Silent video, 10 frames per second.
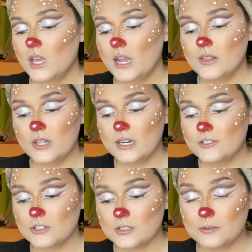and then it
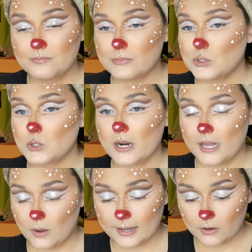just dried
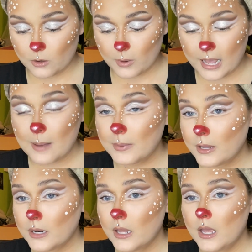out. I don't know what
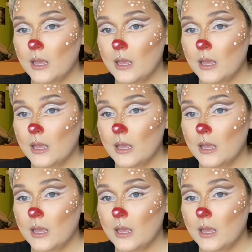happened,